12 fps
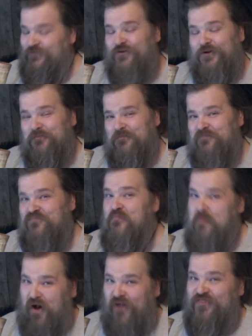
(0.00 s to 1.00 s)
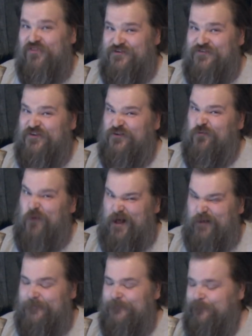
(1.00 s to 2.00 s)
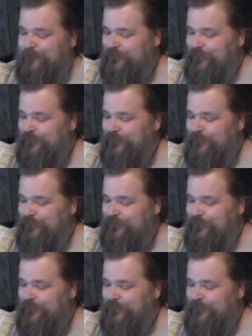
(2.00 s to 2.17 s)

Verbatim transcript: Thrym bought this as well.